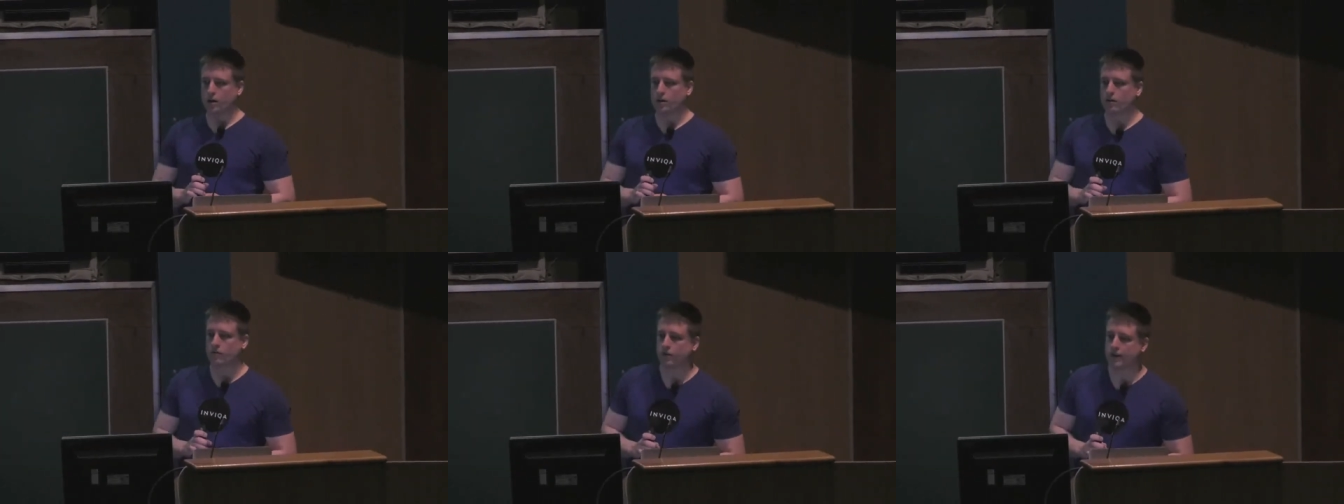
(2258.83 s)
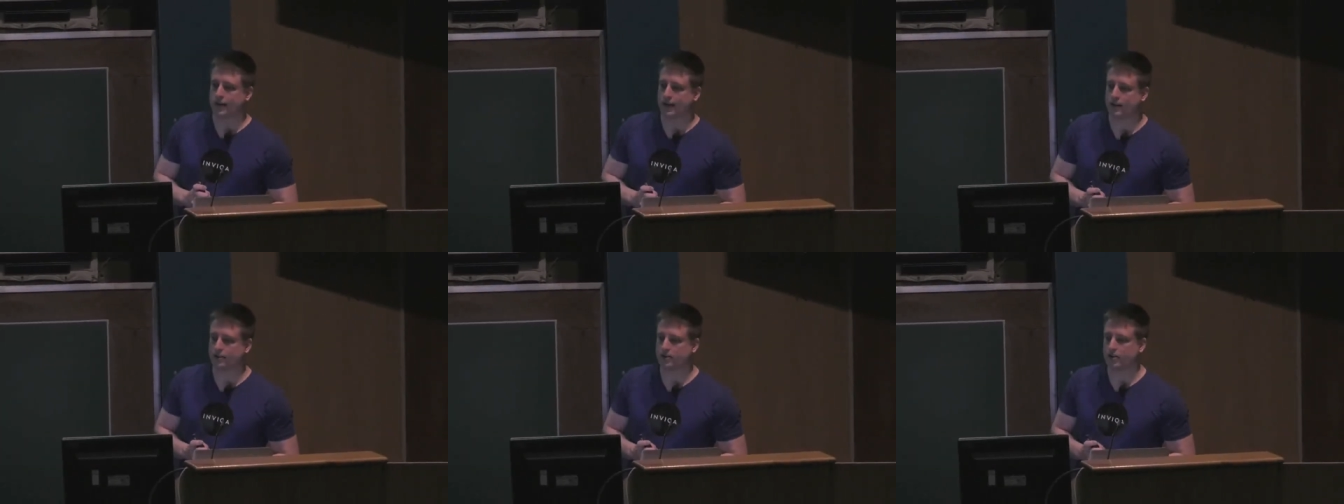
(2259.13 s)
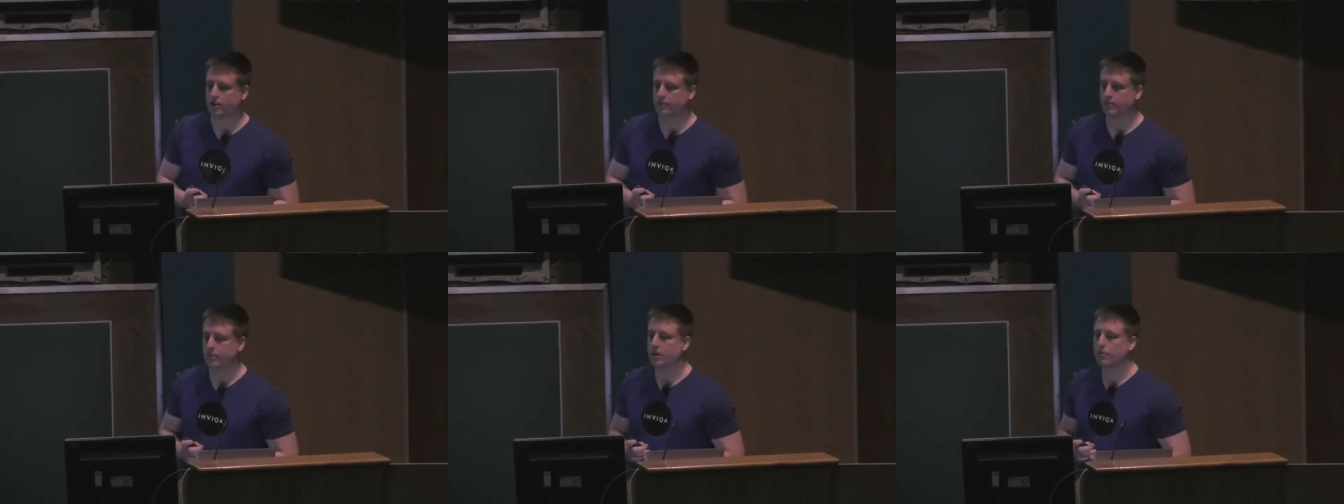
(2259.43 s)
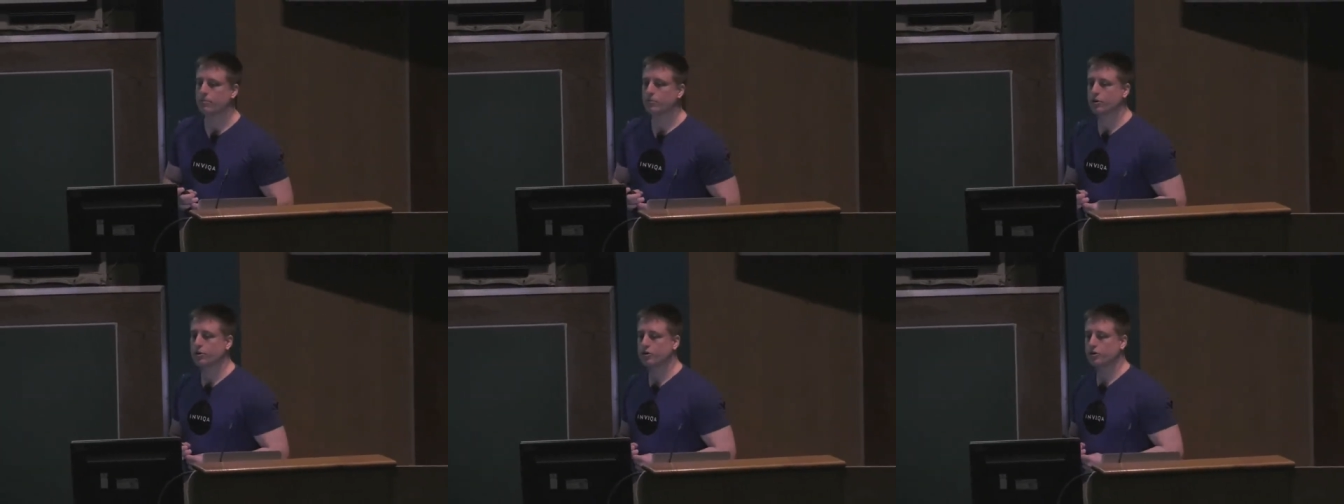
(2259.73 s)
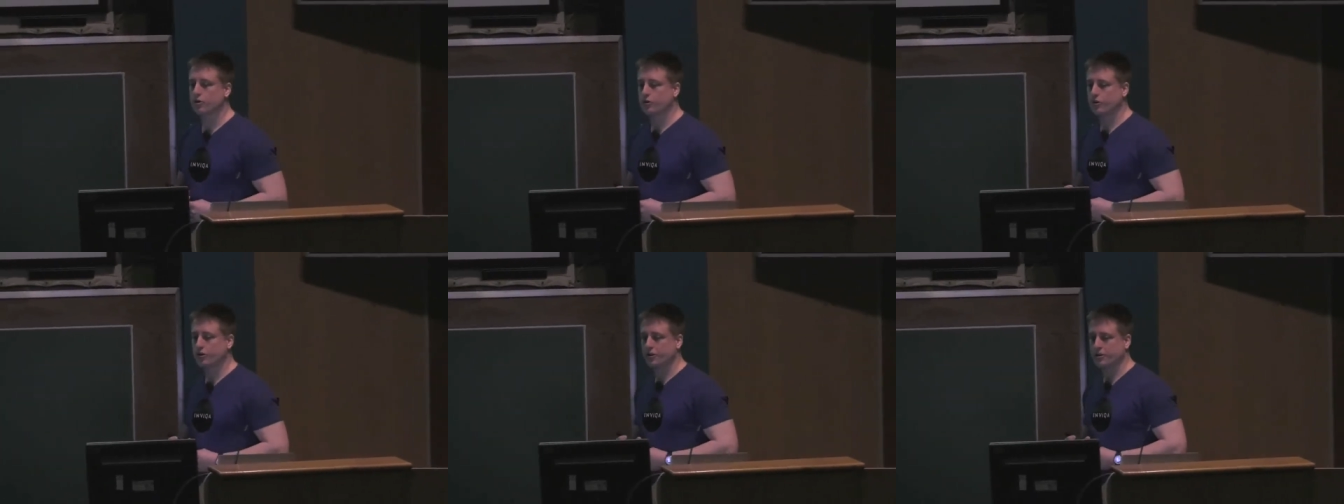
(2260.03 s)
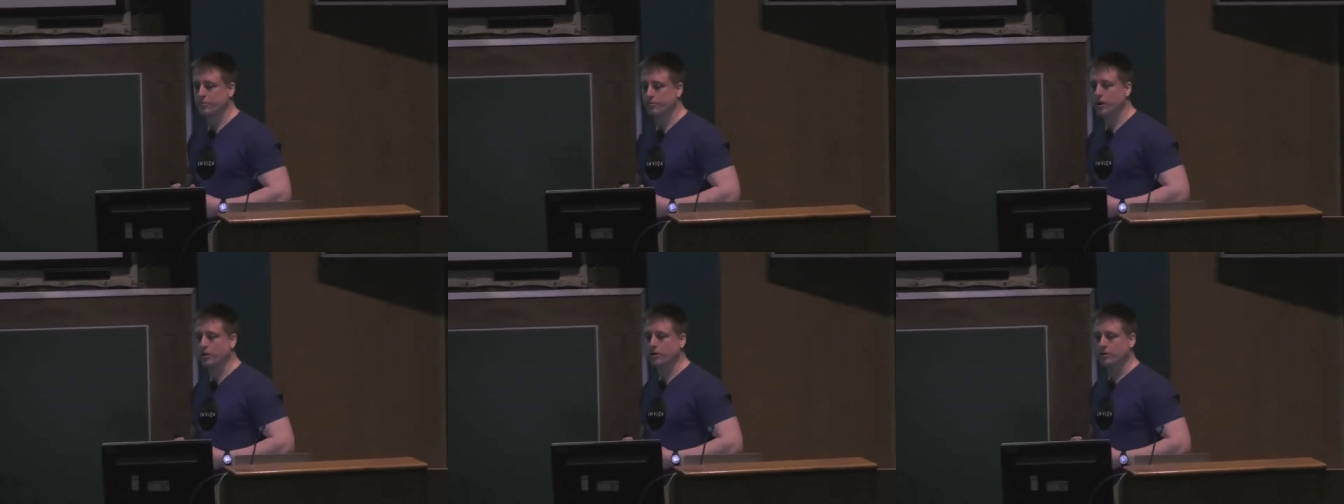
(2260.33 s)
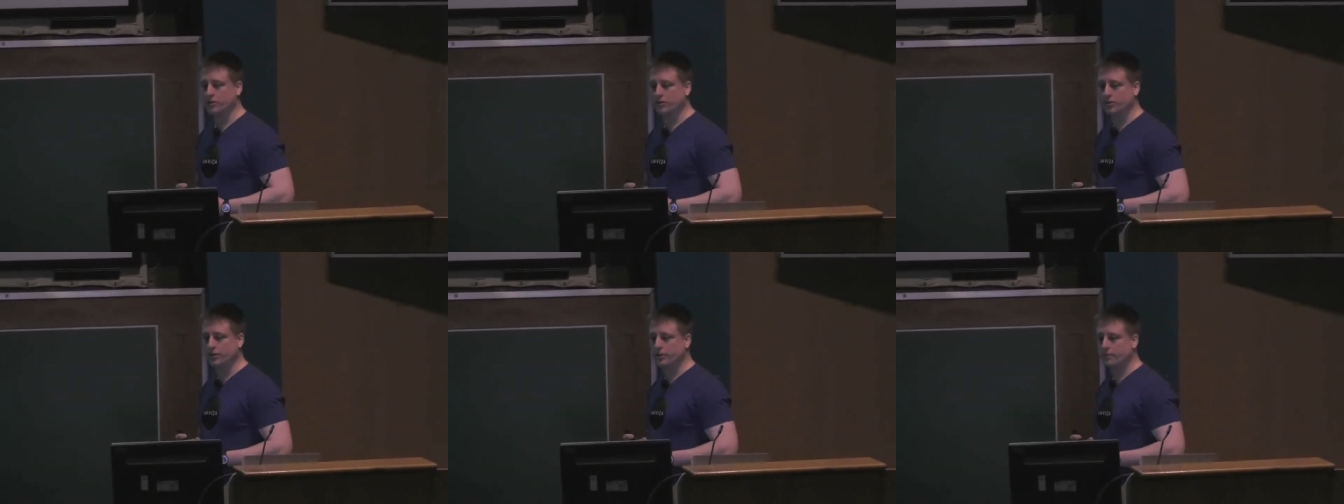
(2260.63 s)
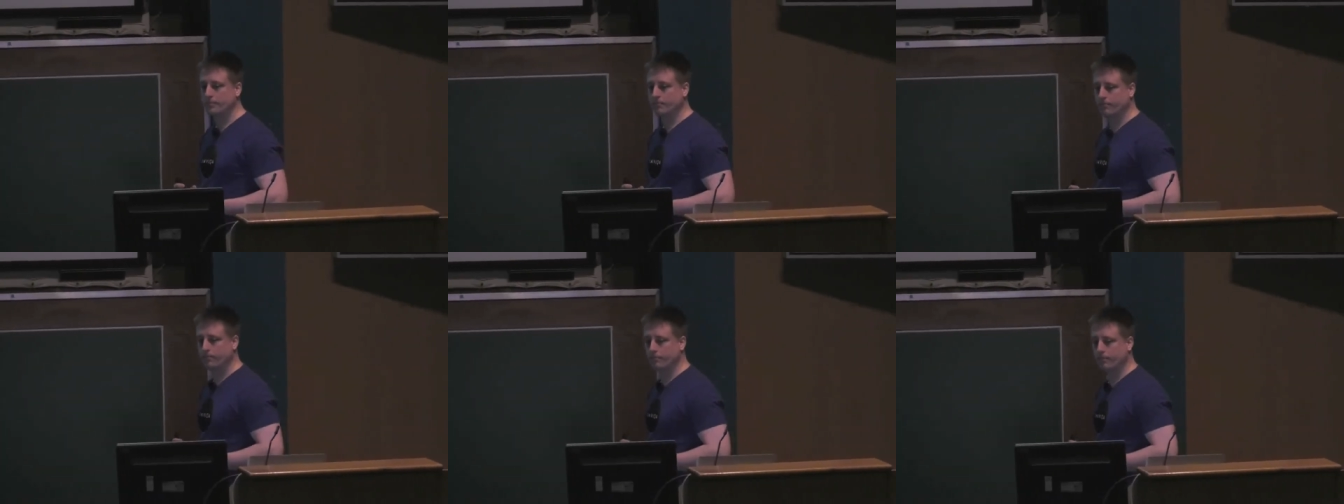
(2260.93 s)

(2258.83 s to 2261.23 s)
If we now type git push origin master,